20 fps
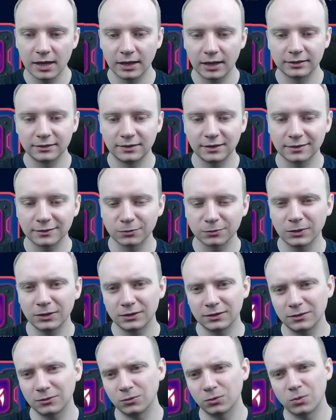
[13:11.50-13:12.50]
This
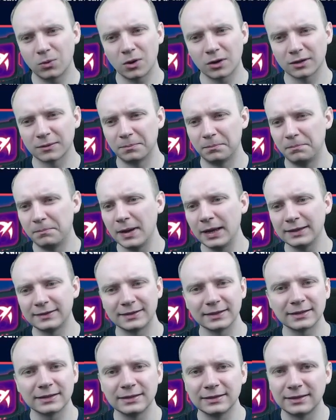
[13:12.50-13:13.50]
will work
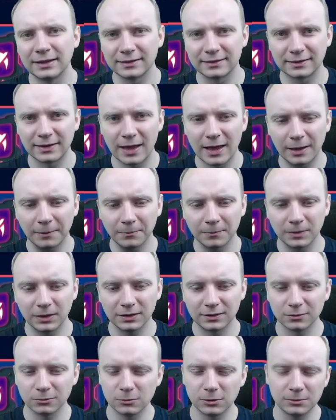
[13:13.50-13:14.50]
basically the same.
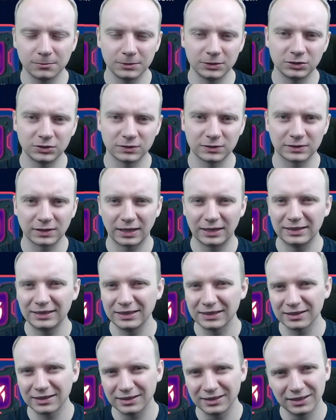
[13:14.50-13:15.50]
It will be just a
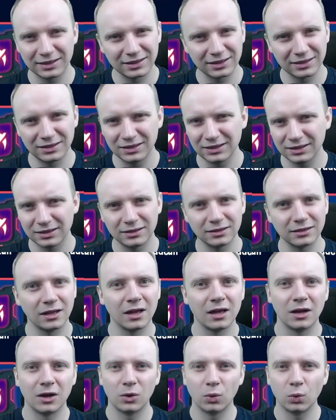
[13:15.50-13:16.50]
little
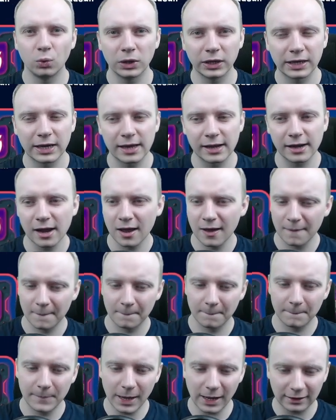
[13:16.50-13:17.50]
weaker,
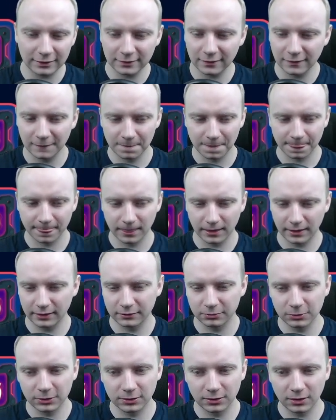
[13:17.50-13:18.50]
but it
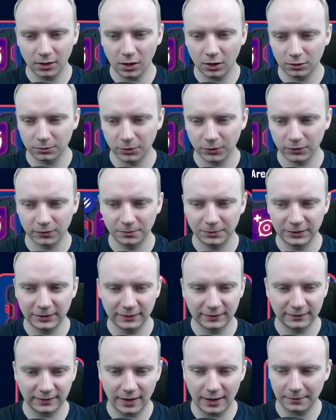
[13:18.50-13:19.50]
will almost be the
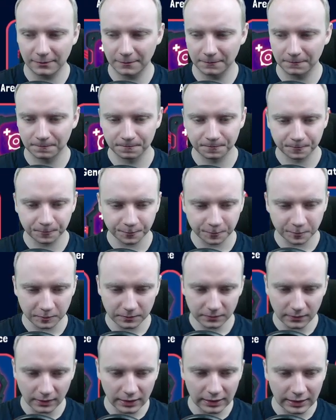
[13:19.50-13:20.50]
same.
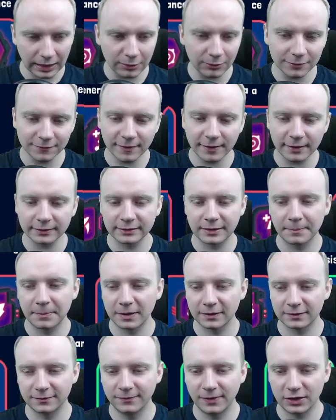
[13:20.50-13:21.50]
However, the
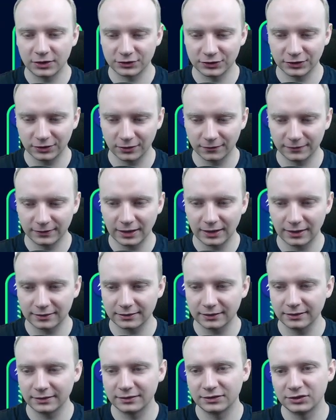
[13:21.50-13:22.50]
best version of that
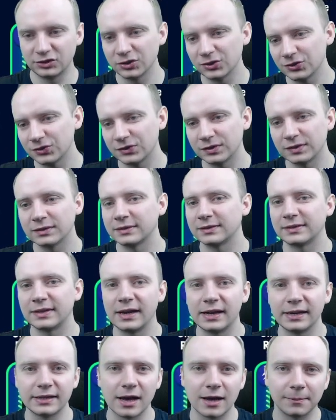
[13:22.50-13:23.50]
is just
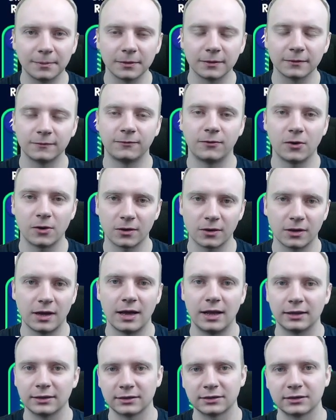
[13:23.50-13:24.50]
straight up 4
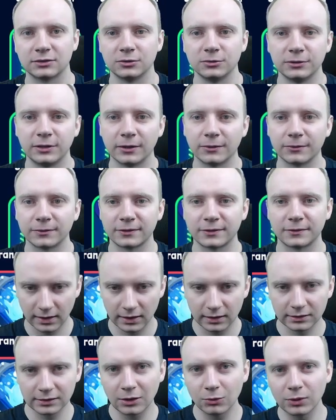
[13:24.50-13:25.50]
alt cooldowns.
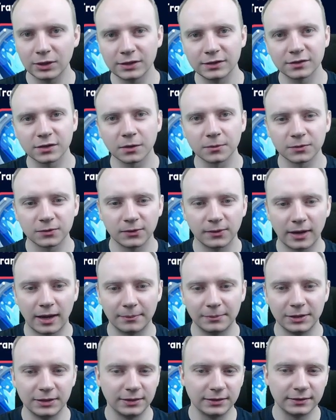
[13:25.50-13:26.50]
Now when it comes to
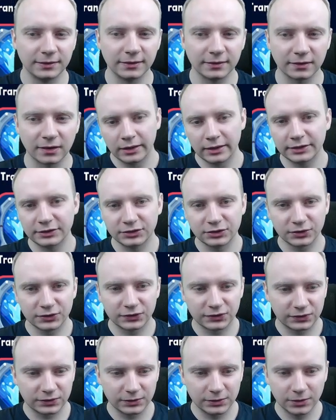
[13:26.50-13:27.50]
abilities, it's
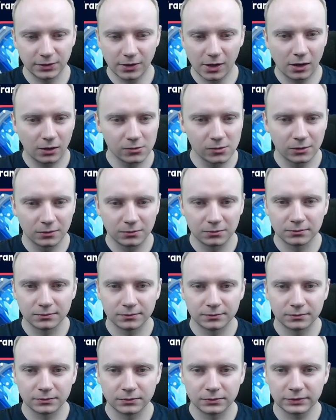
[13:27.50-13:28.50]
just, you know,
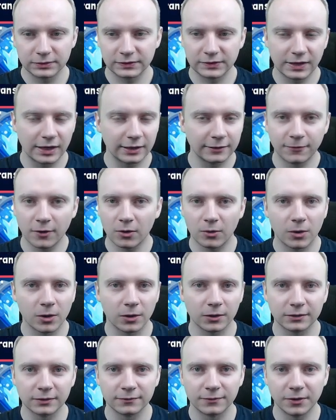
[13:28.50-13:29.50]

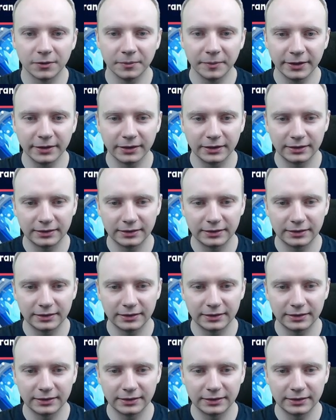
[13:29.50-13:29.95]
straightforward for me.